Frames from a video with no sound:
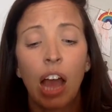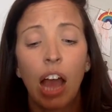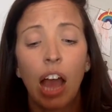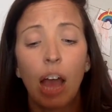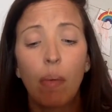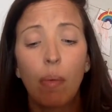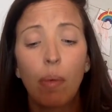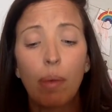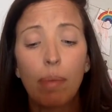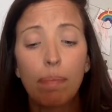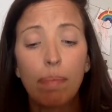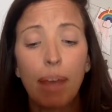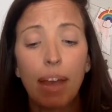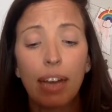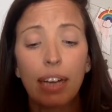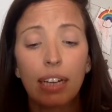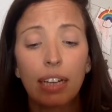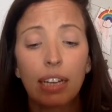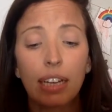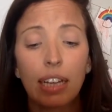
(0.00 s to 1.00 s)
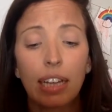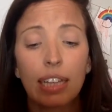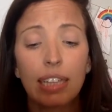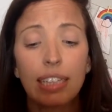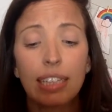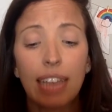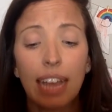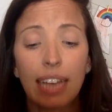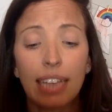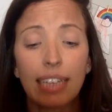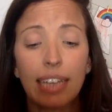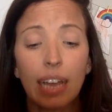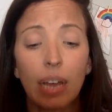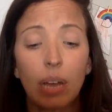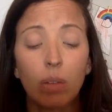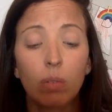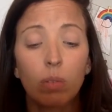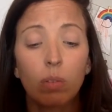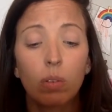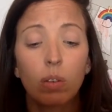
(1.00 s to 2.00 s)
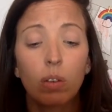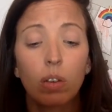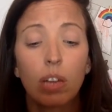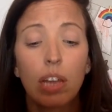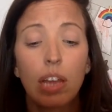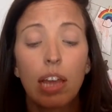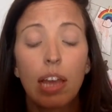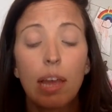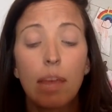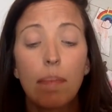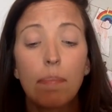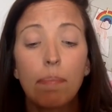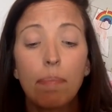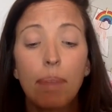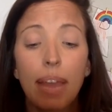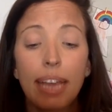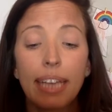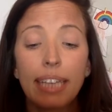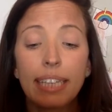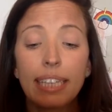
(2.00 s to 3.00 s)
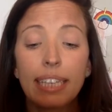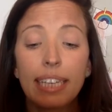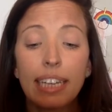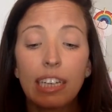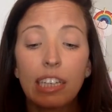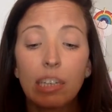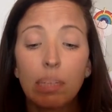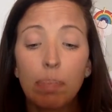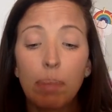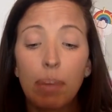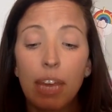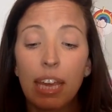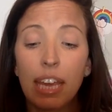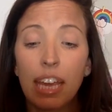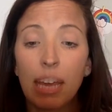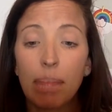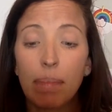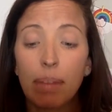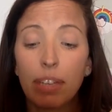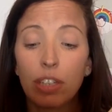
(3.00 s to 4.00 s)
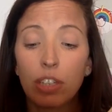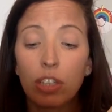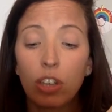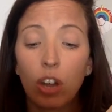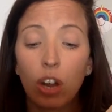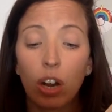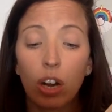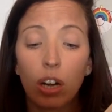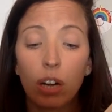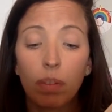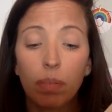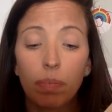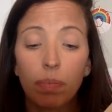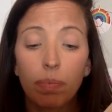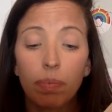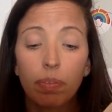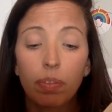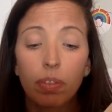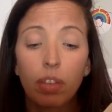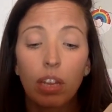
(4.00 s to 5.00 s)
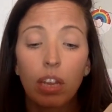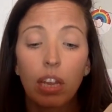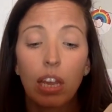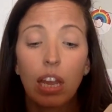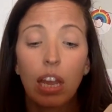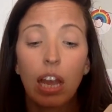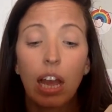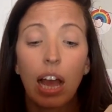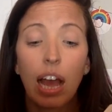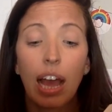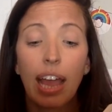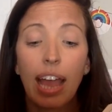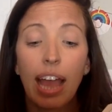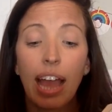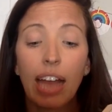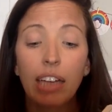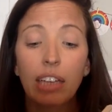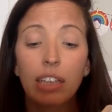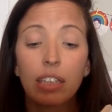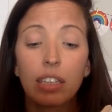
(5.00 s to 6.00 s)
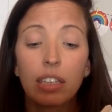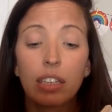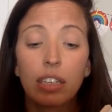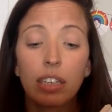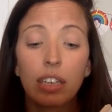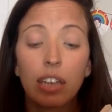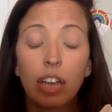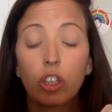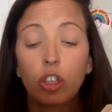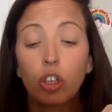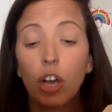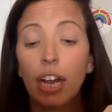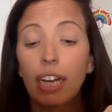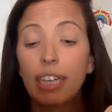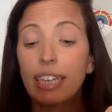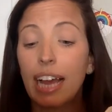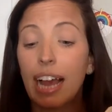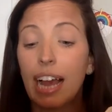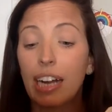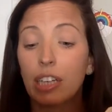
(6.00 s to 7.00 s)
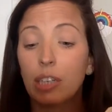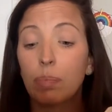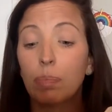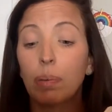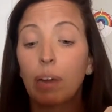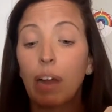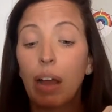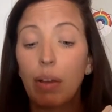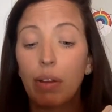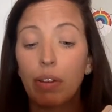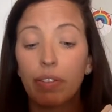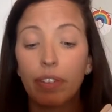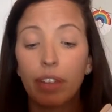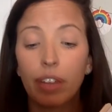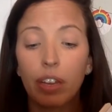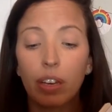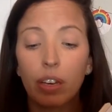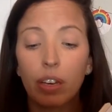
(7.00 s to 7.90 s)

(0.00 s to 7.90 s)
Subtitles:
I went back and sat down. May sneaked a peek at my star. I tried to act proud of it.